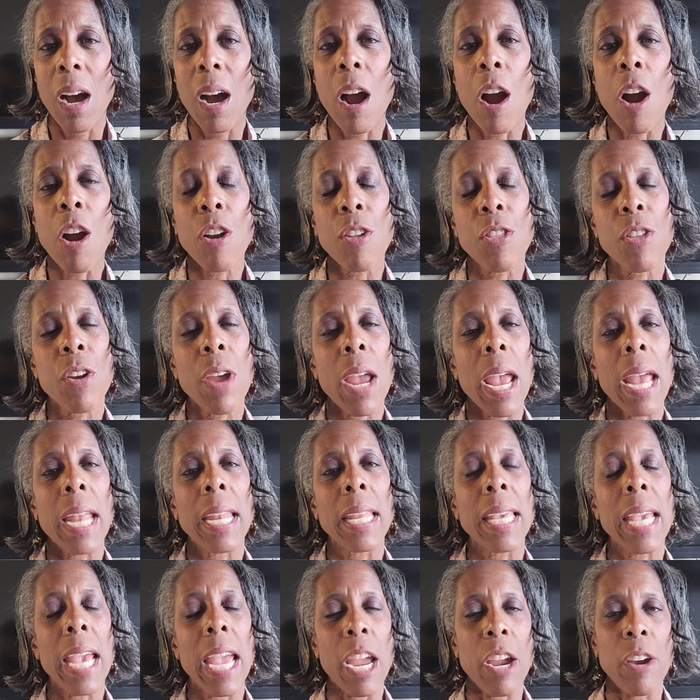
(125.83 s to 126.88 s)
Are there
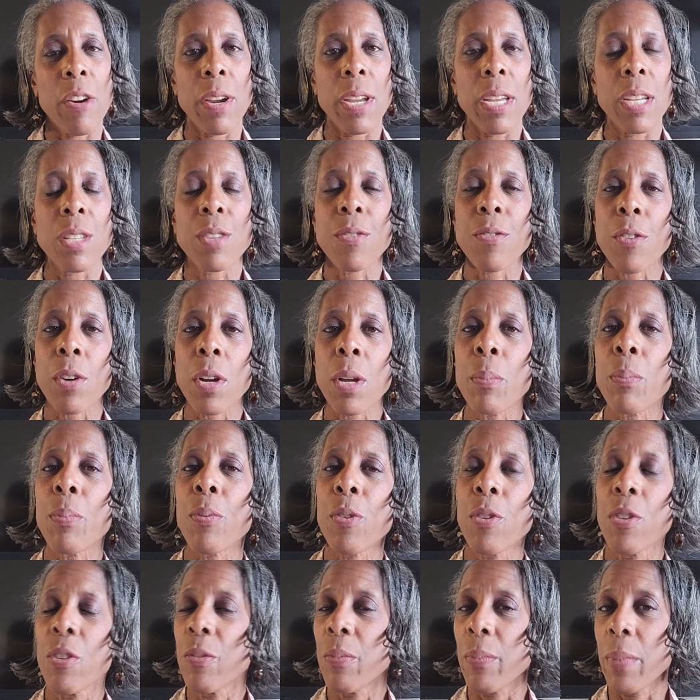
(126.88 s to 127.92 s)
any areas for
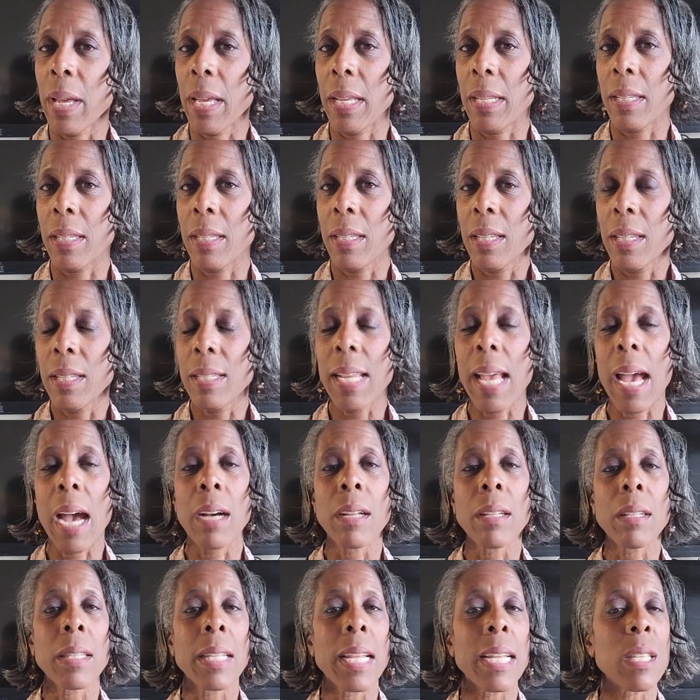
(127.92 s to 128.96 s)
improvement?
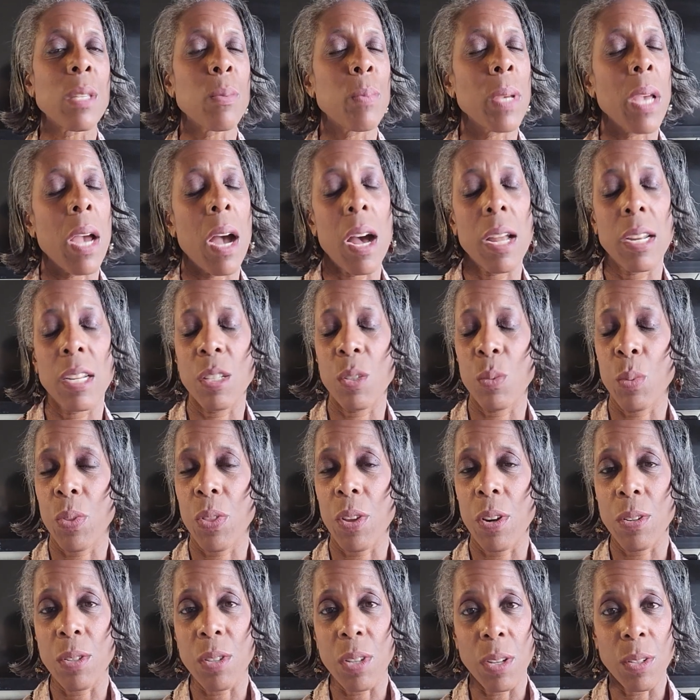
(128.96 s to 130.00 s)
Now, let's be honest with
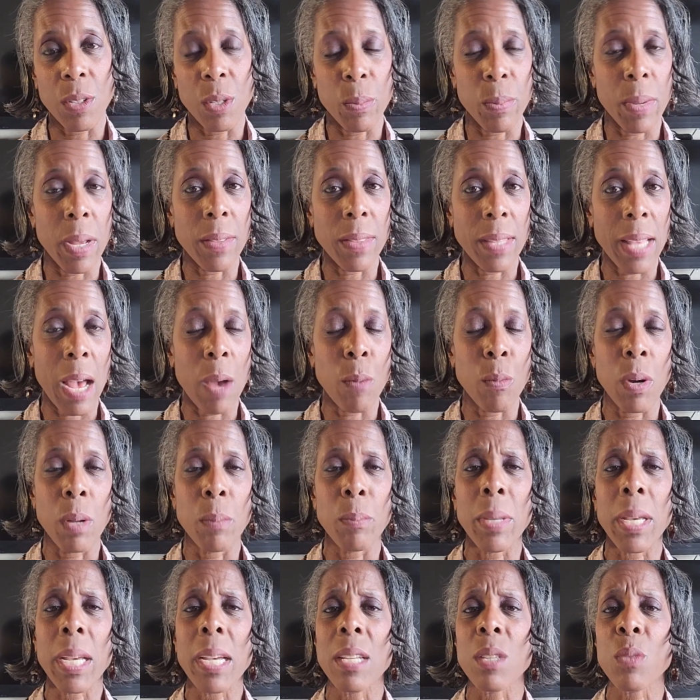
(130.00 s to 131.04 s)
ourselves about that one
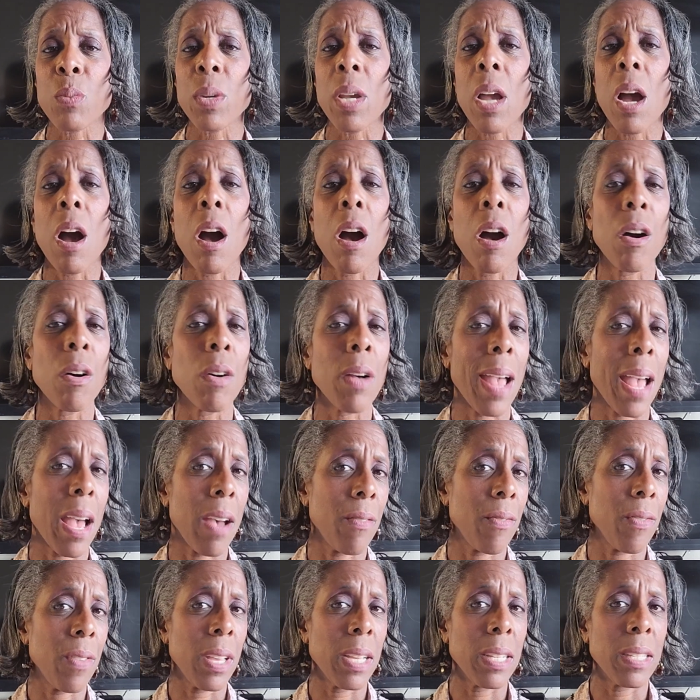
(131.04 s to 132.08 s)
because we all
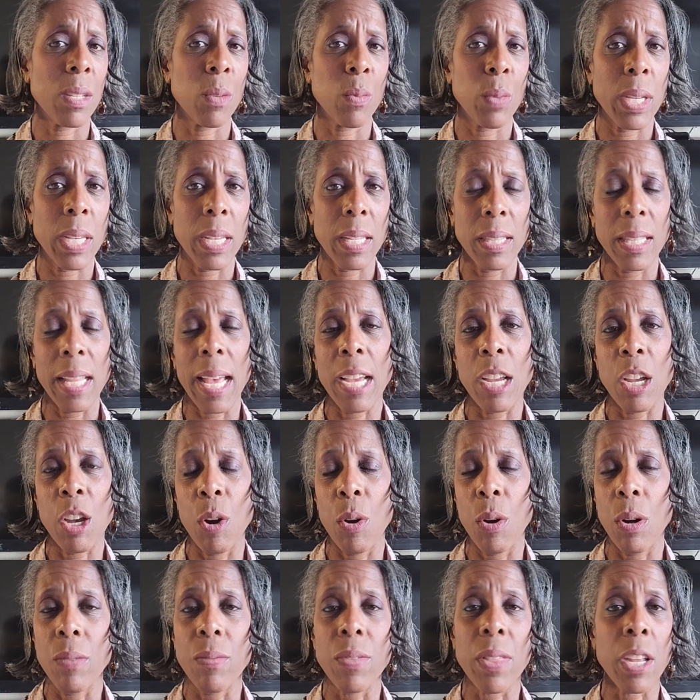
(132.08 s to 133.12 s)
have things that we can let go
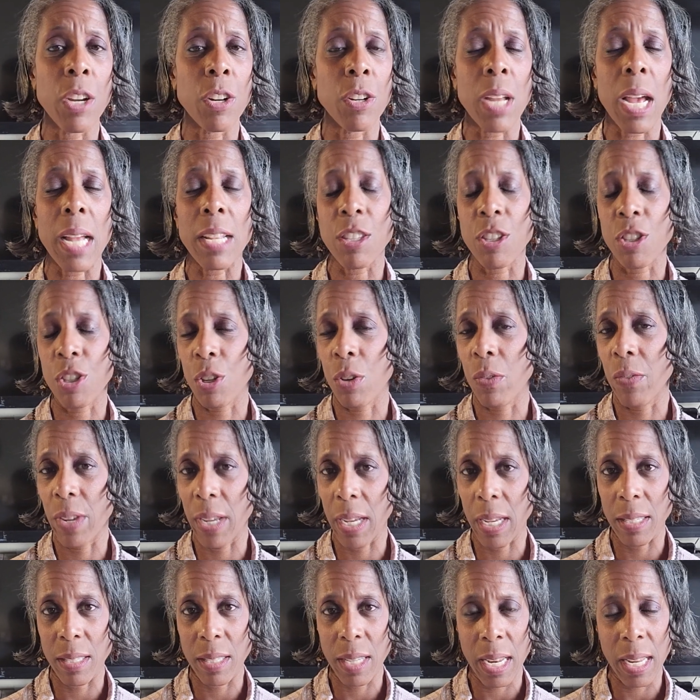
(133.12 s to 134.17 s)
of that are not serving
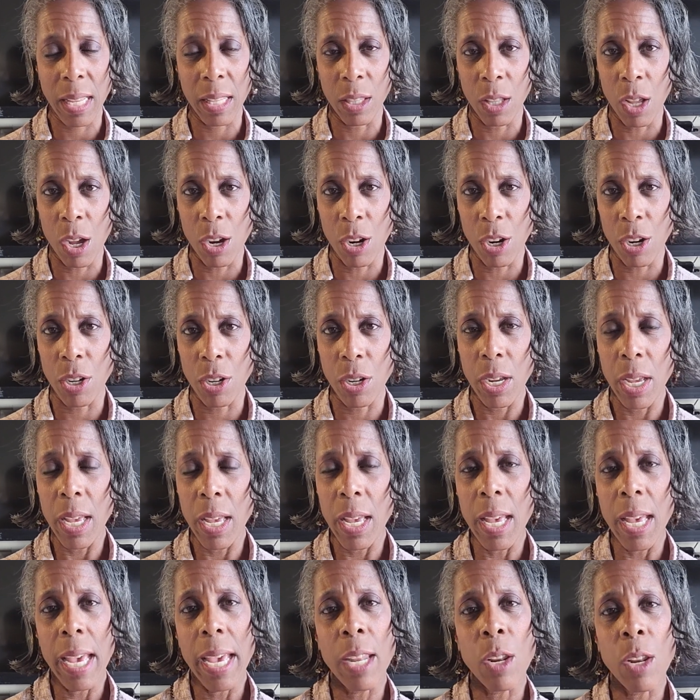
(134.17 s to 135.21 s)
us any longer
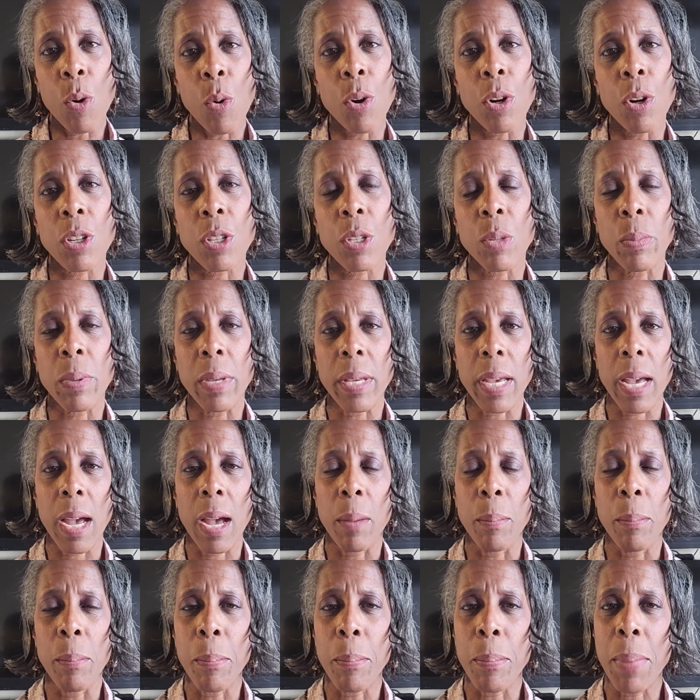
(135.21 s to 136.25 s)
in order to
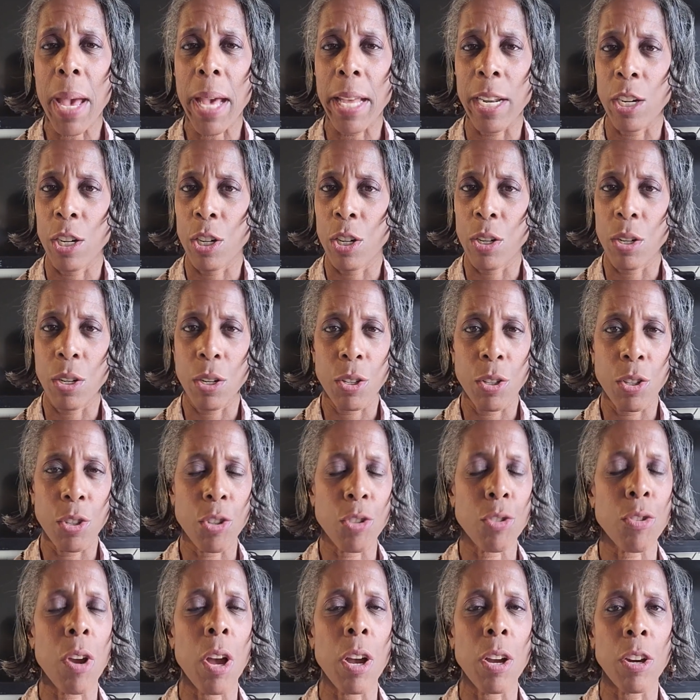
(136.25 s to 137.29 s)
become better,
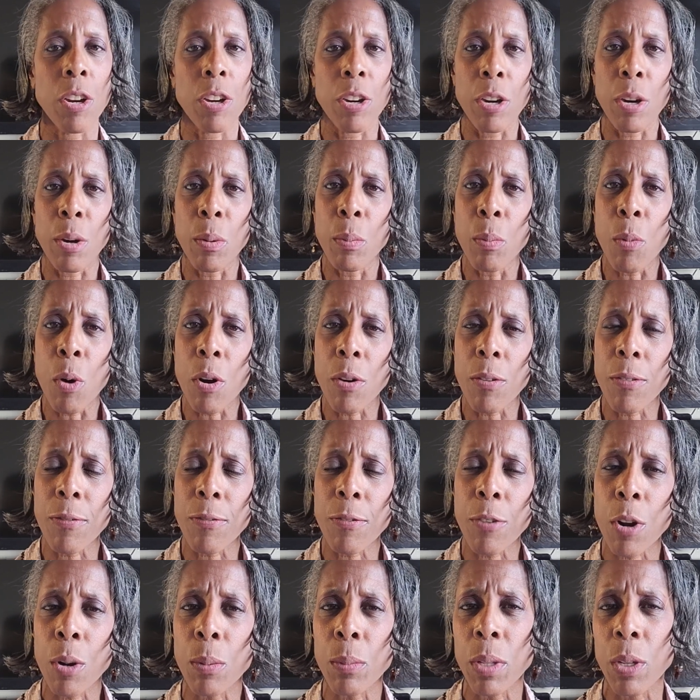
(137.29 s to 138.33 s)
stronger, more
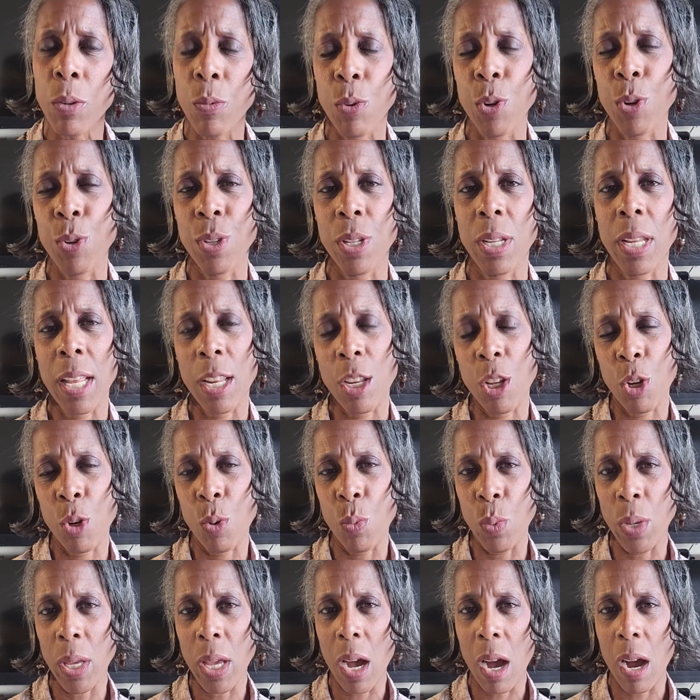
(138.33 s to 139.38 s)
firmly rooted in who
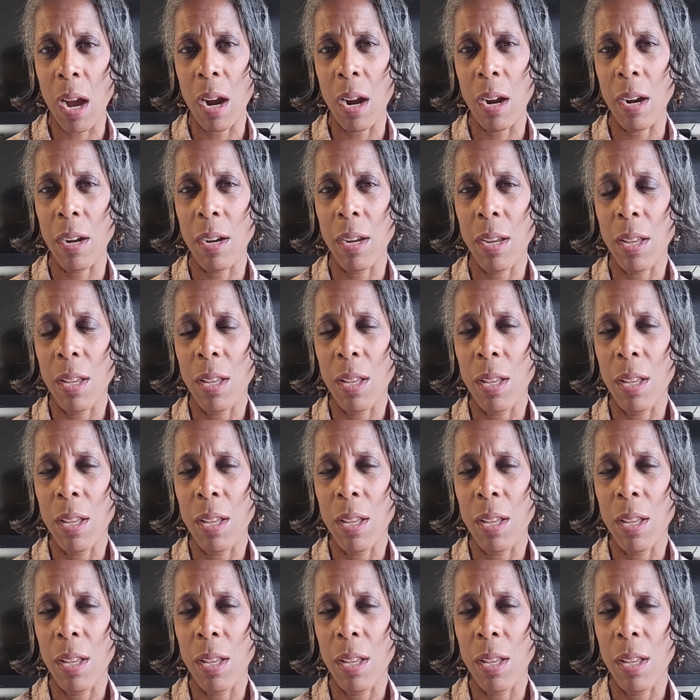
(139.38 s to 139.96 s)
we are.